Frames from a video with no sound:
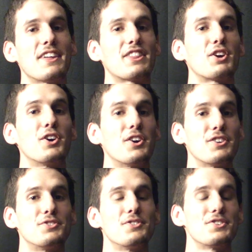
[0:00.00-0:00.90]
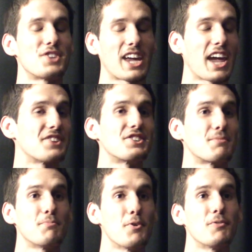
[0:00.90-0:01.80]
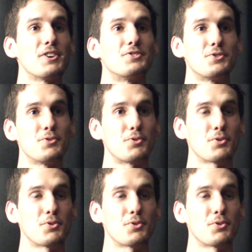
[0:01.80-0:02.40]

that they could into this gigantic movie to